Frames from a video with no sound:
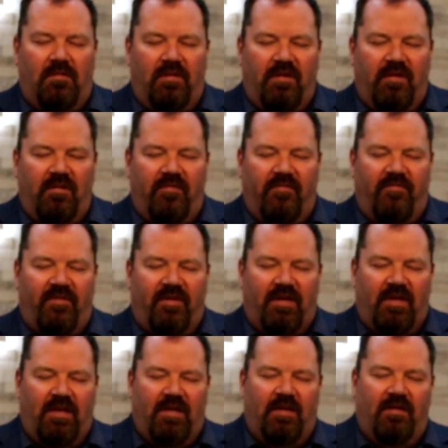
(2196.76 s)
live
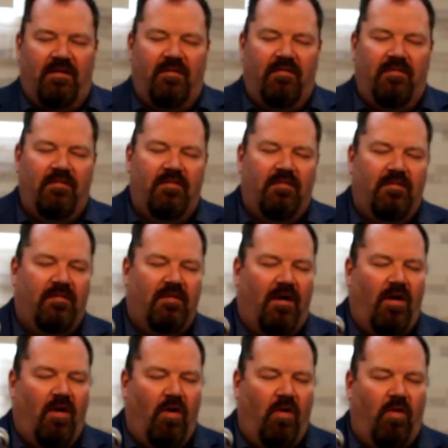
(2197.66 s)
in
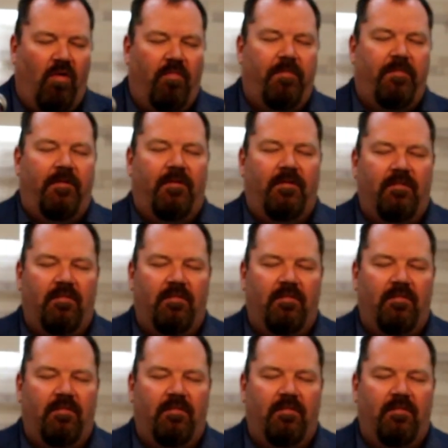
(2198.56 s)
the hope